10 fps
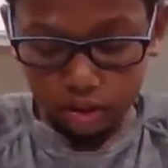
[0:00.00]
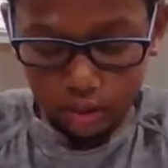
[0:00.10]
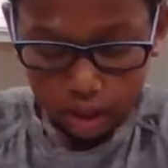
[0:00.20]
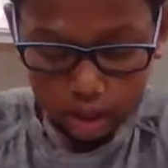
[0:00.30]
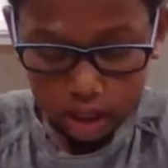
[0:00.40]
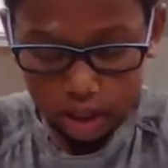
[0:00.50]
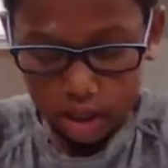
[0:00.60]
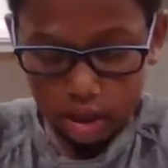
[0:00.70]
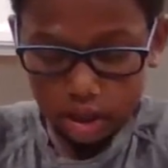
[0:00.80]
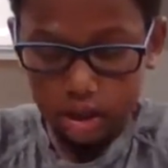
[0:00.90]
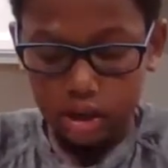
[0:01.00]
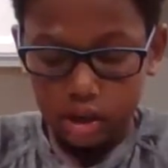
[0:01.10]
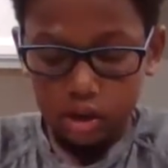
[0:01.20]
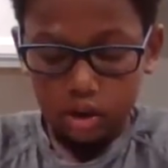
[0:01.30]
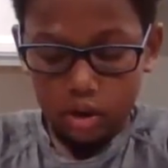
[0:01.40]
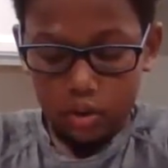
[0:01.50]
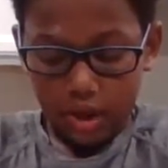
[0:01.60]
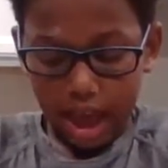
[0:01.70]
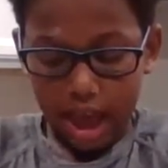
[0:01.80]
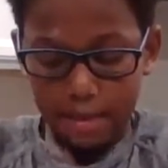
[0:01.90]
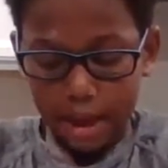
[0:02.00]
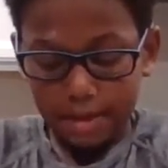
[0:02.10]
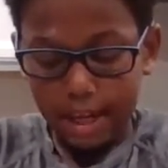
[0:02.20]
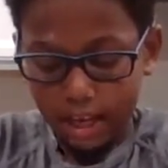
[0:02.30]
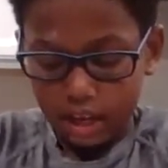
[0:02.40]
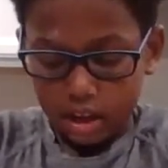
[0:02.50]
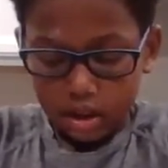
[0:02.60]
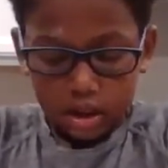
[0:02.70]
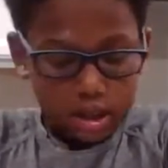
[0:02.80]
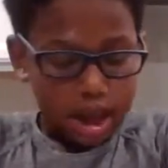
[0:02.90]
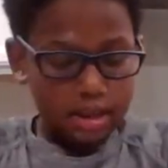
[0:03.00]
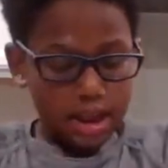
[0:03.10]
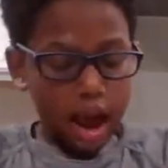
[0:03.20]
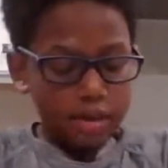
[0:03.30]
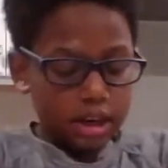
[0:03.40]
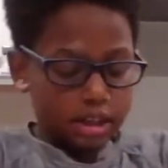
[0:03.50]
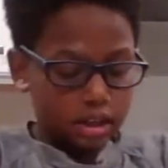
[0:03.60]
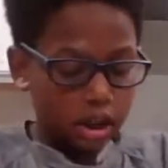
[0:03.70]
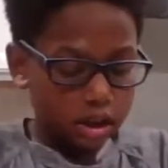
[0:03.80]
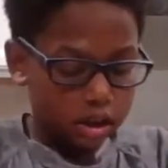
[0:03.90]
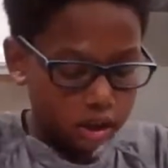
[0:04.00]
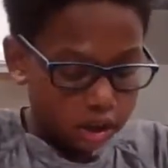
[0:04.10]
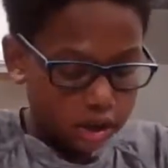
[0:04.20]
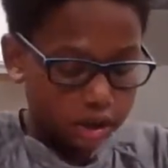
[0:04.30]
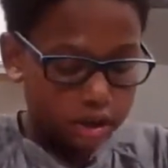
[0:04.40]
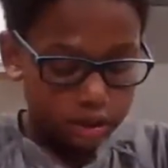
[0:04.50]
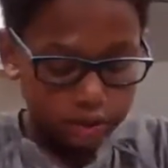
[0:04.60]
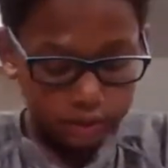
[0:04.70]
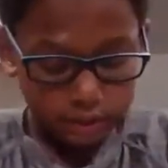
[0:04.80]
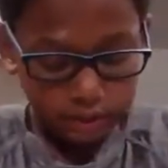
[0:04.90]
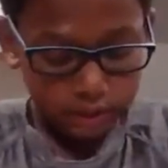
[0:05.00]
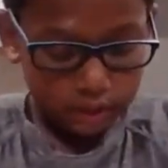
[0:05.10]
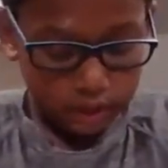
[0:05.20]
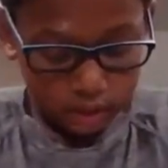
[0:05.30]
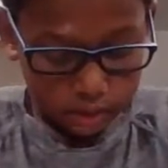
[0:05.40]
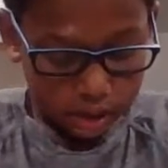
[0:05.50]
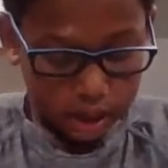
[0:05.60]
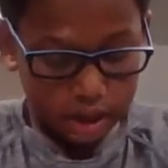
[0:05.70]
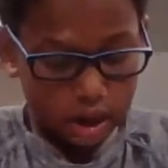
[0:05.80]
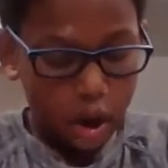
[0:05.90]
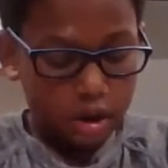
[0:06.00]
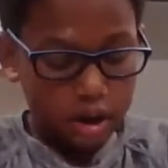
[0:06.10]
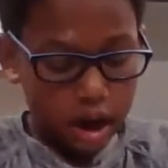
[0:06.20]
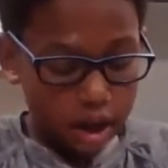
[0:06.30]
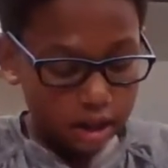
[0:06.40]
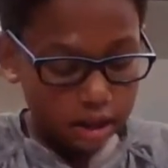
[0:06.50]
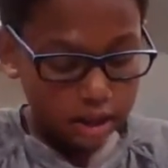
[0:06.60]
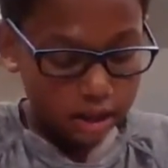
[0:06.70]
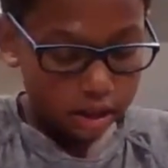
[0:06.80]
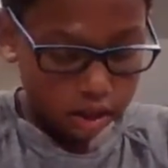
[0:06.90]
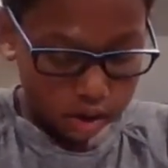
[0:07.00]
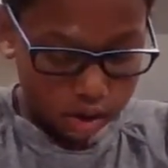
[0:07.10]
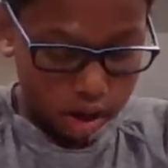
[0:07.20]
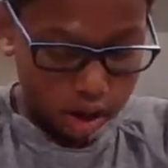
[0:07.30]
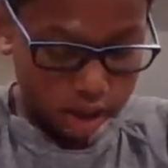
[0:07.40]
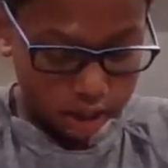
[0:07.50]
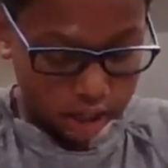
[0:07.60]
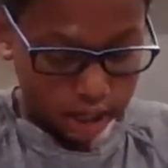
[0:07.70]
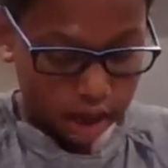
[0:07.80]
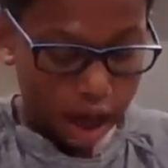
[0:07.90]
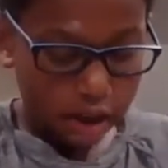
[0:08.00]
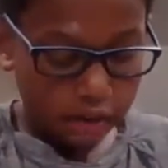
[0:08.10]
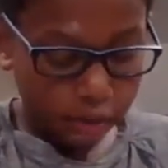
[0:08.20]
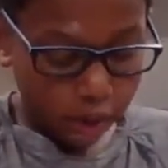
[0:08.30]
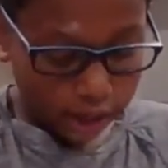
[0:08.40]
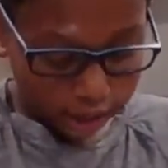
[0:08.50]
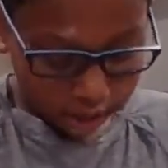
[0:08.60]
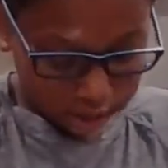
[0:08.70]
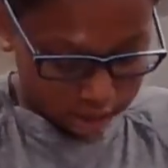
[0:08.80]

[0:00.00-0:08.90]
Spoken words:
Alright, like. Oh yeah, baby. Yeah, now that it's all good, I'm gonna cut it all, put it all in like olive oil.